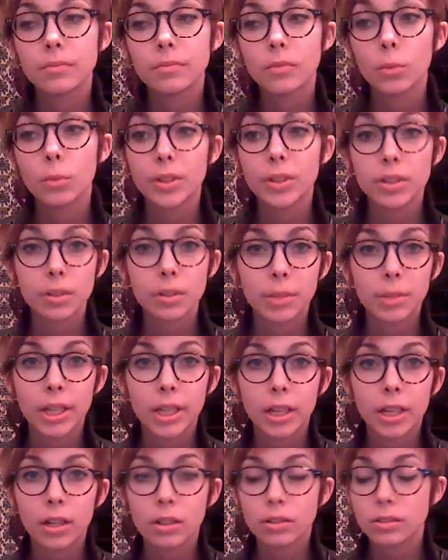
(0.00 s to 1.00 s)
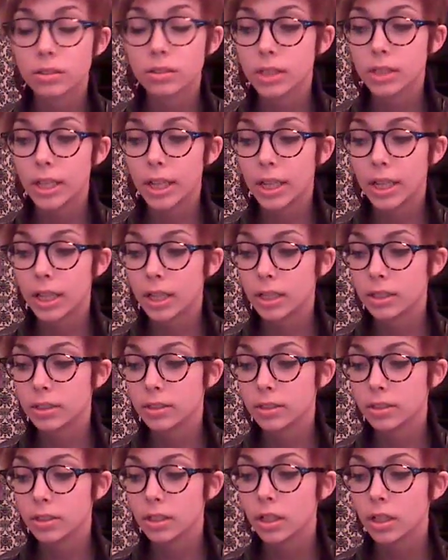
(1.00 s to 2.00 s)
with somebody else, and
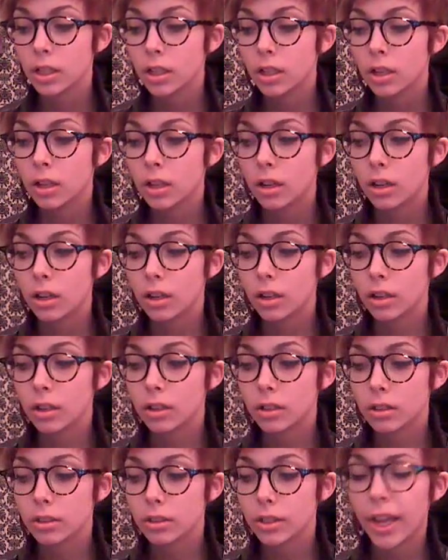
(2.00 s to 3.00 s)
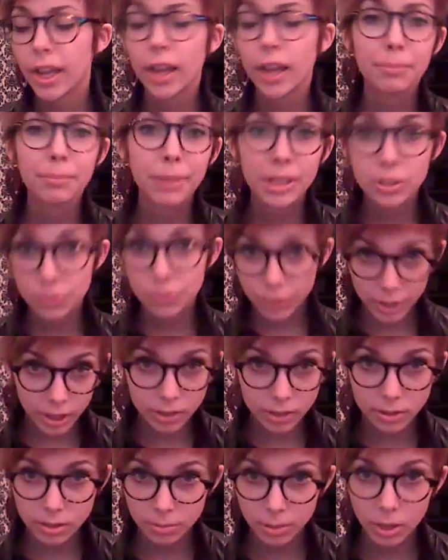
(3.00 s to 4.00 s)
they had mixed
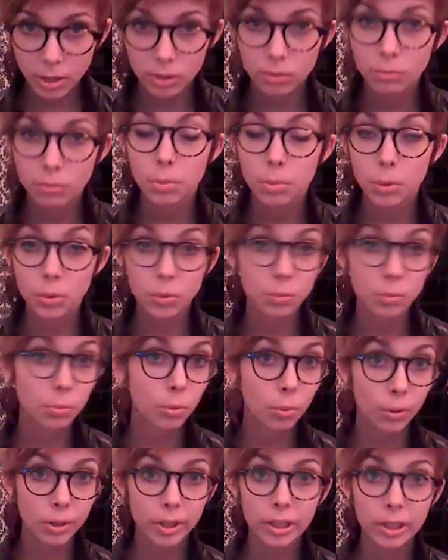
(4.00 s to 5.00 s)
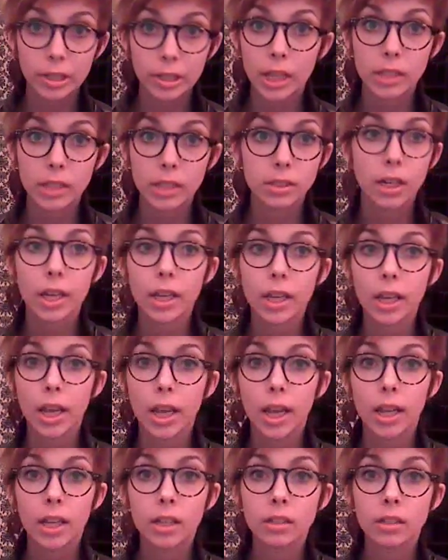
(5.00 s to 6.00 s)
feelings about both porn and hentai,
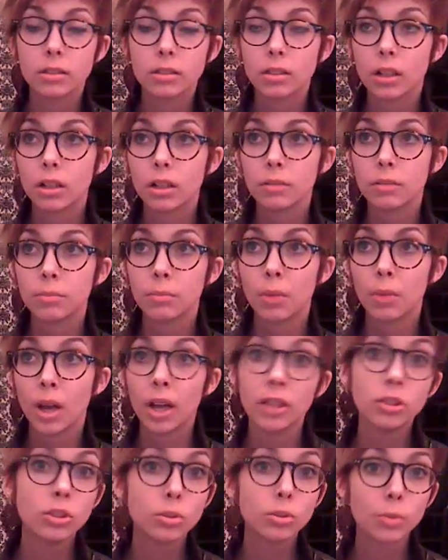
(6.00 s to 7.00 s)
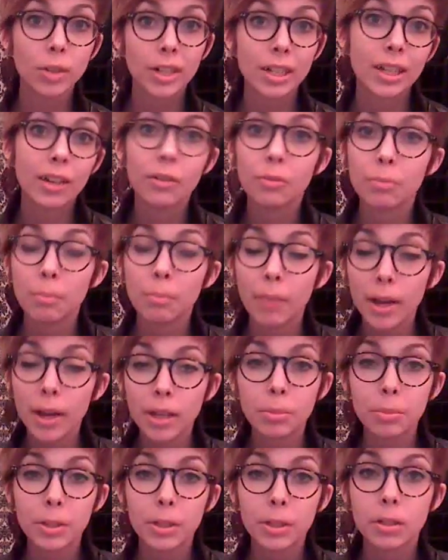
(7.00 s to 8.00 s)
and I just want to give my
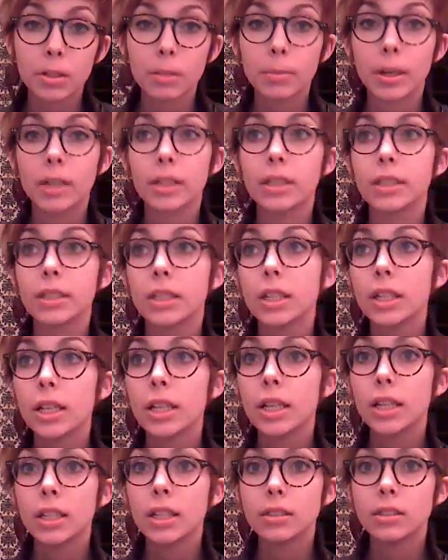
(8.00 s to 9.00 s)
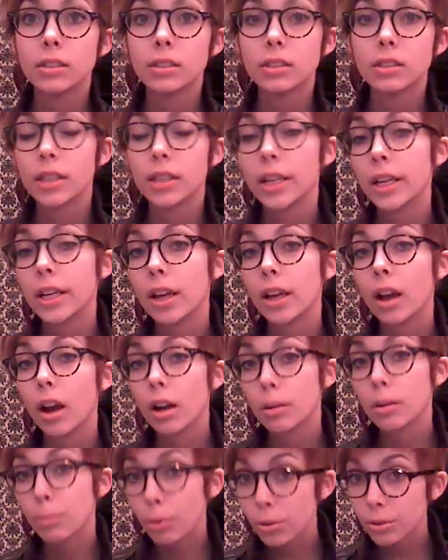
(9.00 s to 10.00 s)
opinion about it, since they
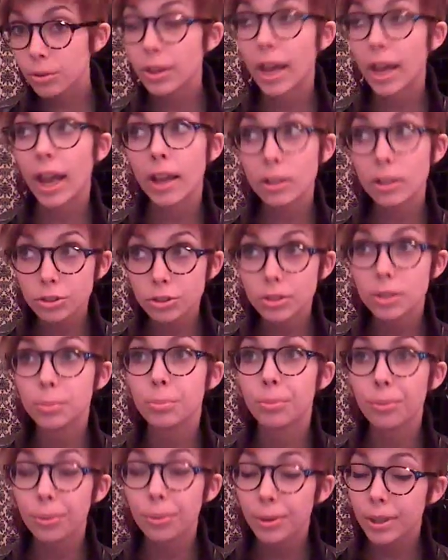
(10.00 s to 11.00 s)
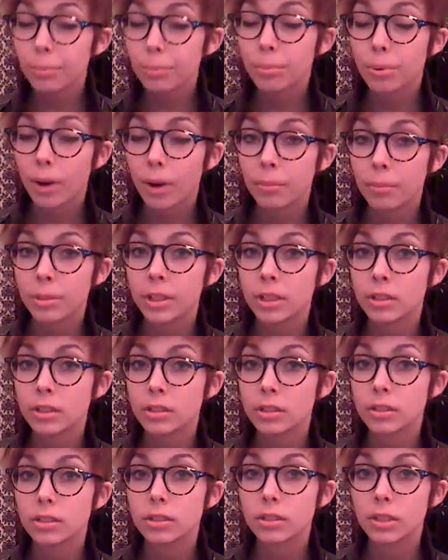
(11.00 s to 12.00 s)
are both actually pretty prominent
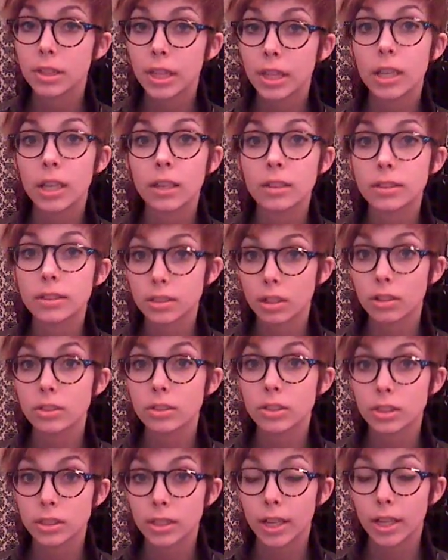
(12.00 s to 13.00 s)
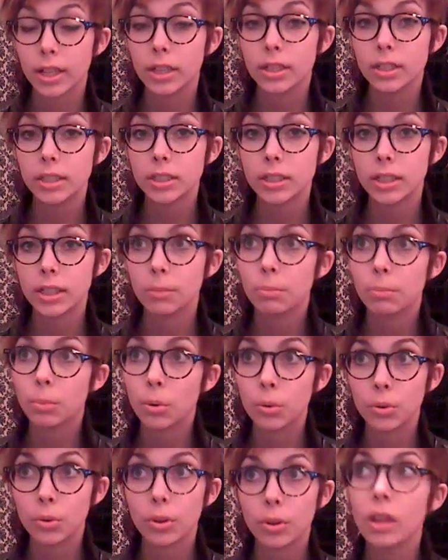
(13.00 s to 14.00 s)
things in our society today.
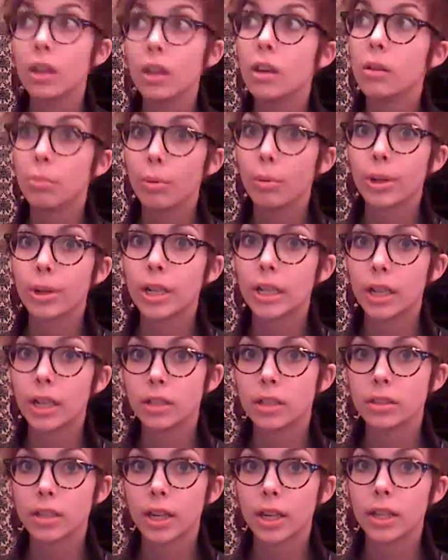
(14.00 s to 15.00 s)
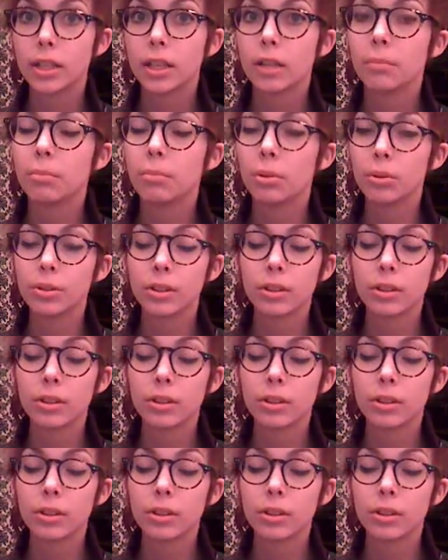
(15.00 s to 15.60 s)
Both porn and hentai, they both